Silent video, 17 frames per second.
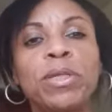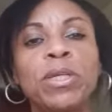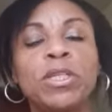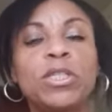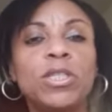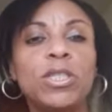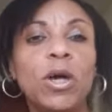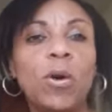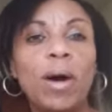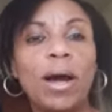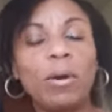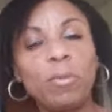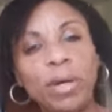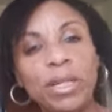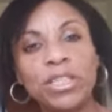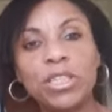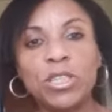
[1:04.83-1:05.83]
So I
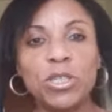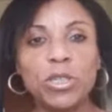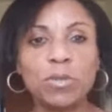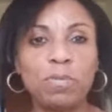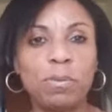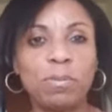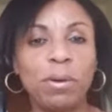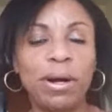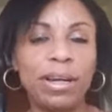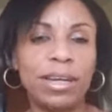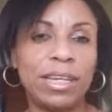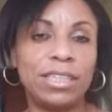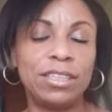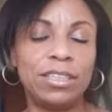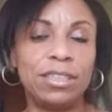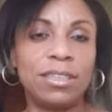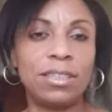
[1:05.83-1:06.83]
went to the supermarket
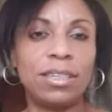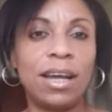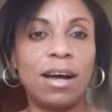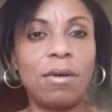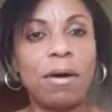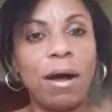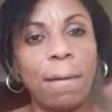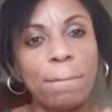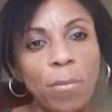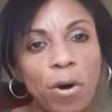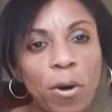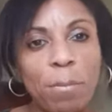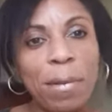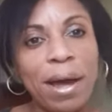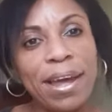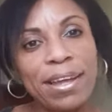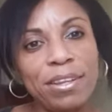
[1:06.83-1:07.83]
just now. I bought
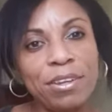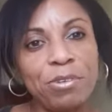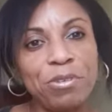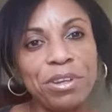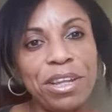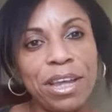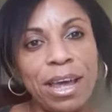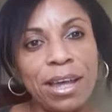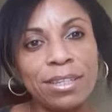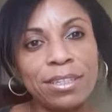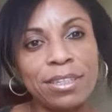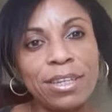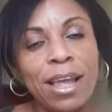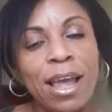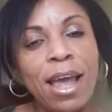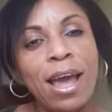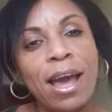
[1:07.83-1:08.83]
my ingredients,
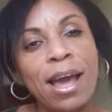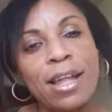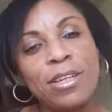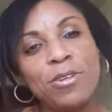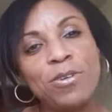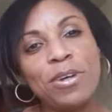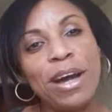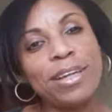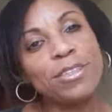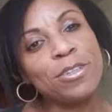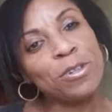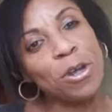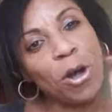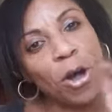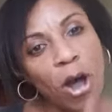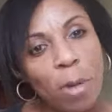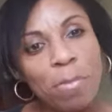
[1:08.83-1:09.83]
and you guys going to
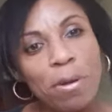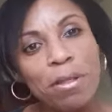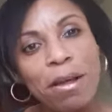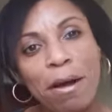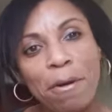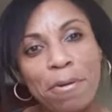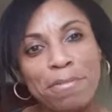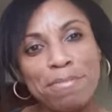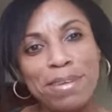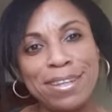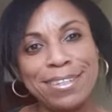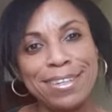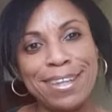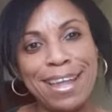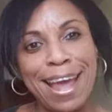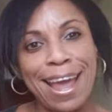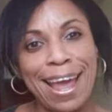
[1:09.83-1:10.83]
come along with me
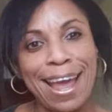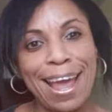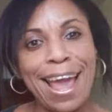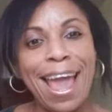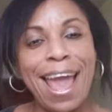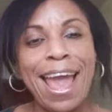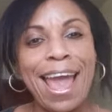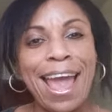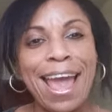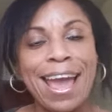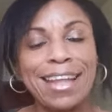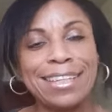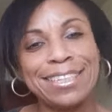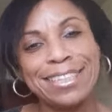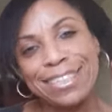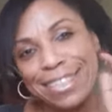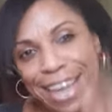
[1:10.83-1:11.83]
today and
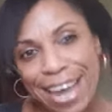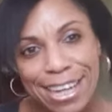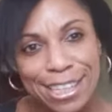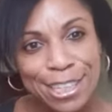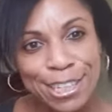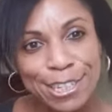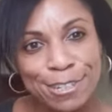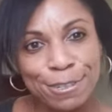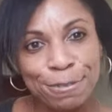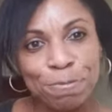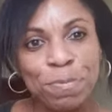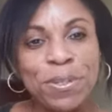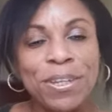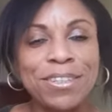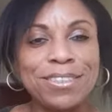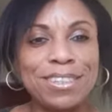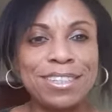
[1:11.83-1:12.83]
stay tuned
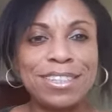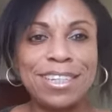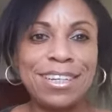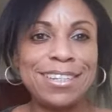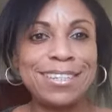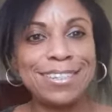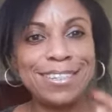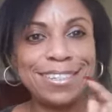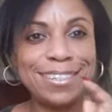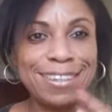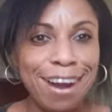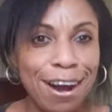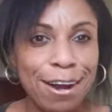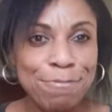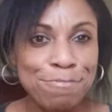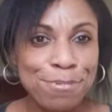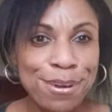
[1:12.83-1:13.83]
to see the
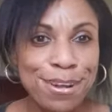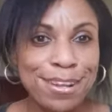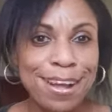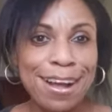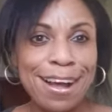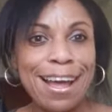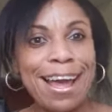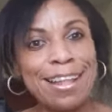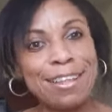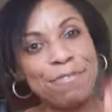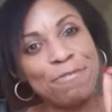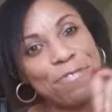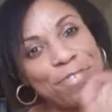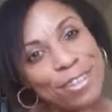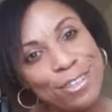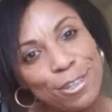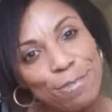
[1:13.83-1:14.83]
start product and the
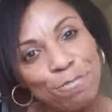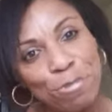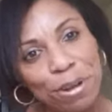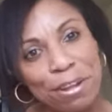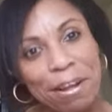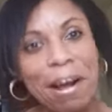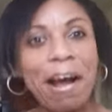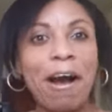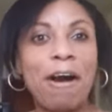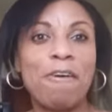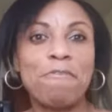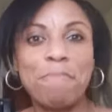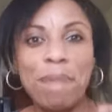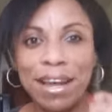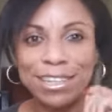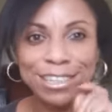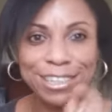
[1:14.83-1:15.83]
finishing product of
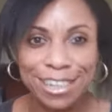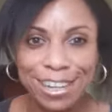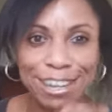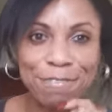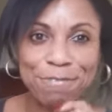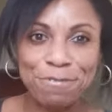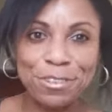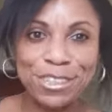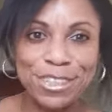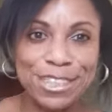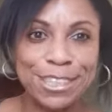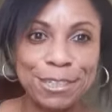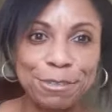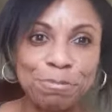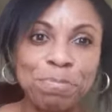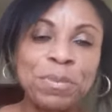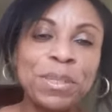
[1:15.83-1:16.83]
my chicken foot
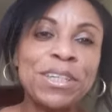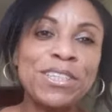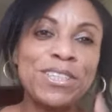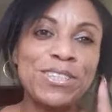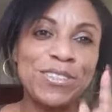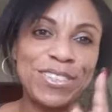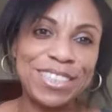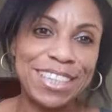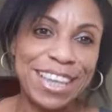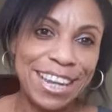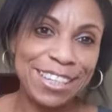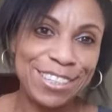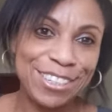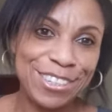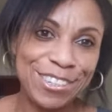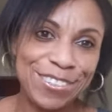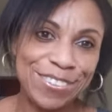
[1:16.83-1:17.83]
soup. So stay
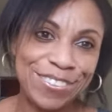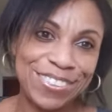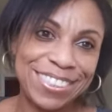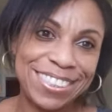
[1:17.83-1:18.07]
tuned.